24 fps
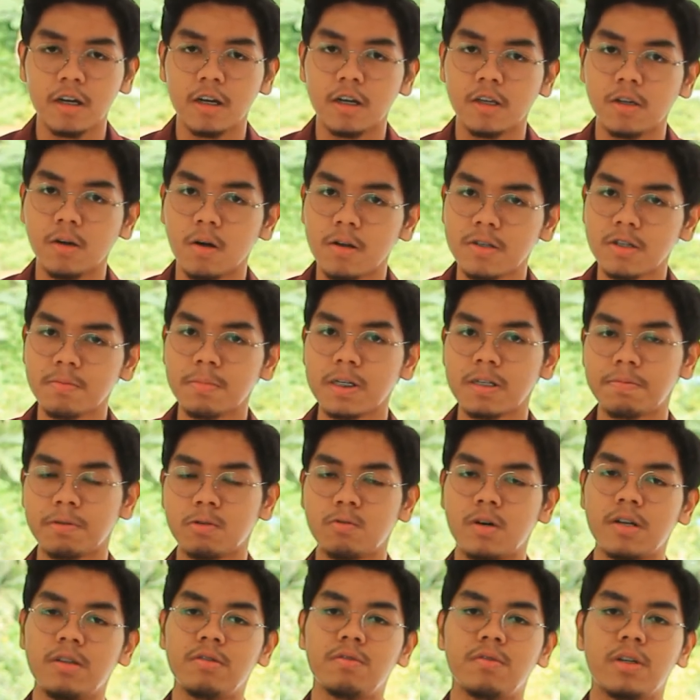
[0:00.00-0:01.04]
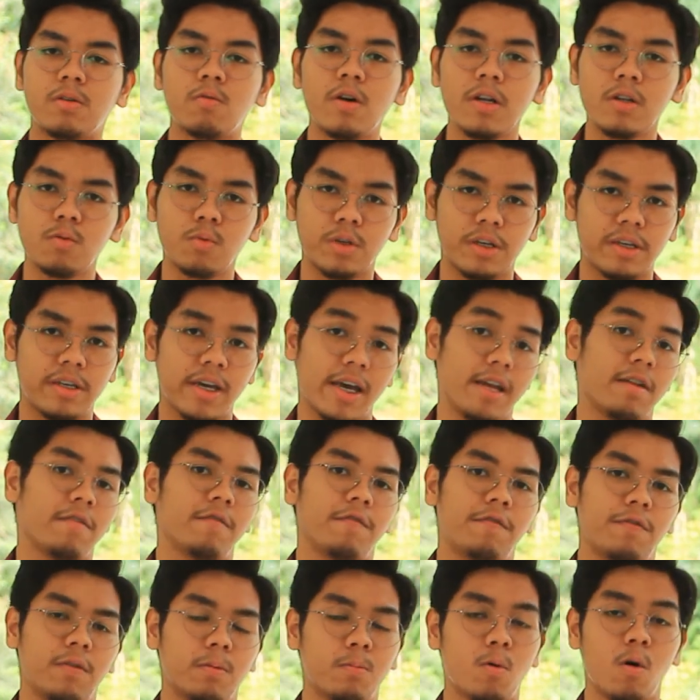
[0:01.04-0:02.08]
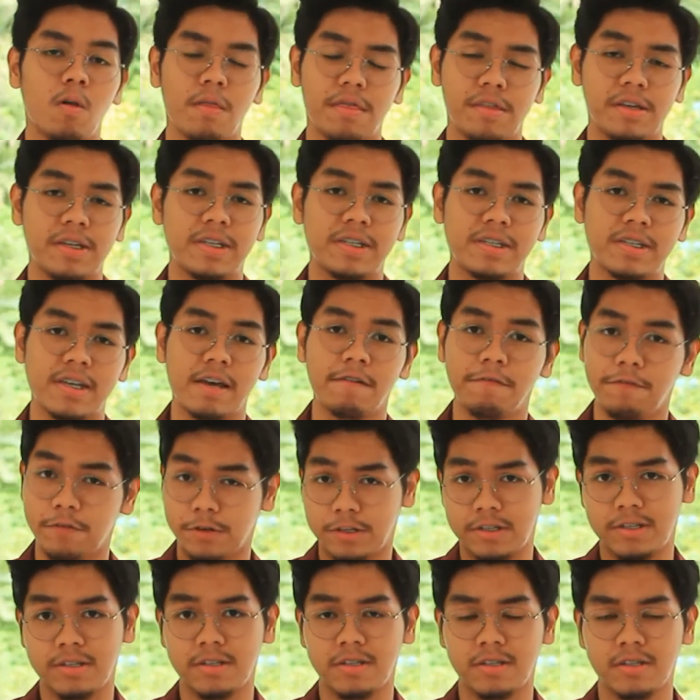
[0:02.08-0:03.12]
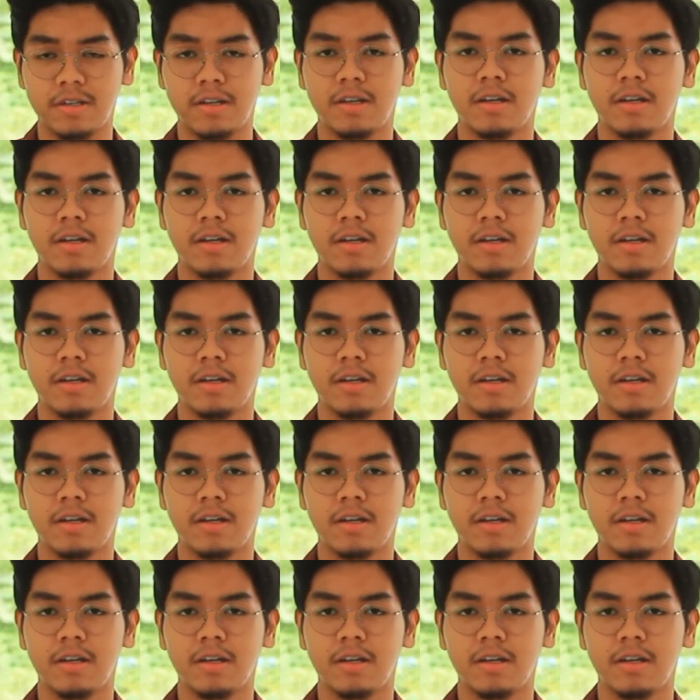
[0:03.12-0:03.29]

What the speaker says: You also must be wondering, what do we get from all these efforts?